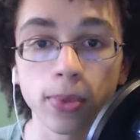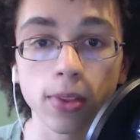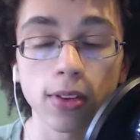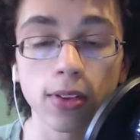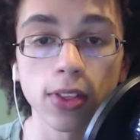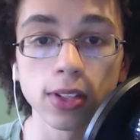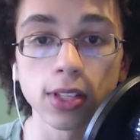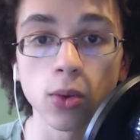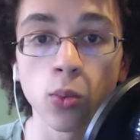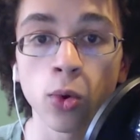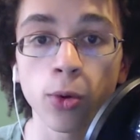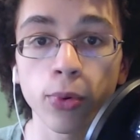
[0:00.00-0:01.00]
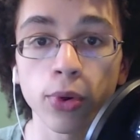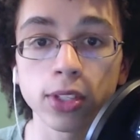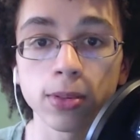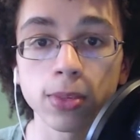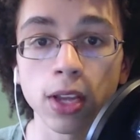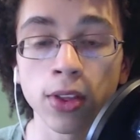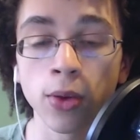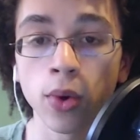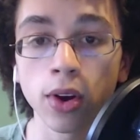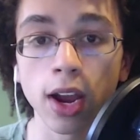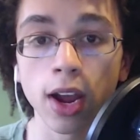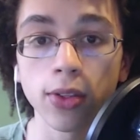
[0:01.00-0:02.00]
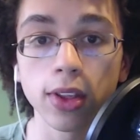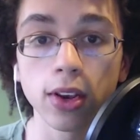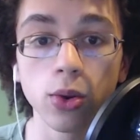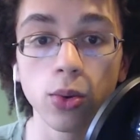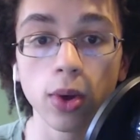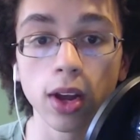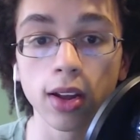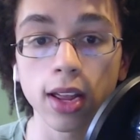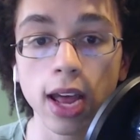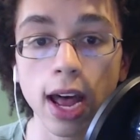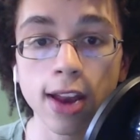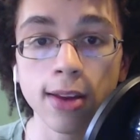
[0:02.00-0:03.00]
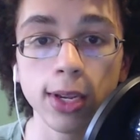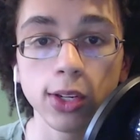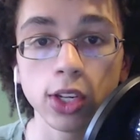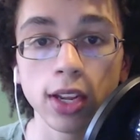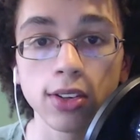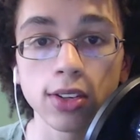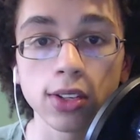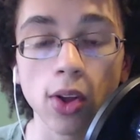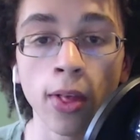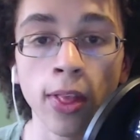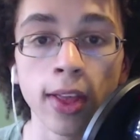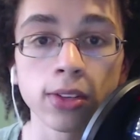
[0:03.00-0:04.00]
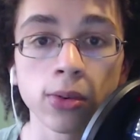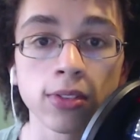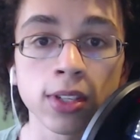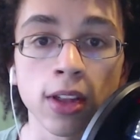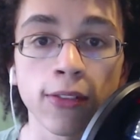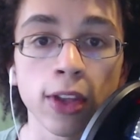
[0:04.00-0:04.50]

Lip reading: things like Warp Prisms, how they work now, the new economy changes, all that sort of stuff,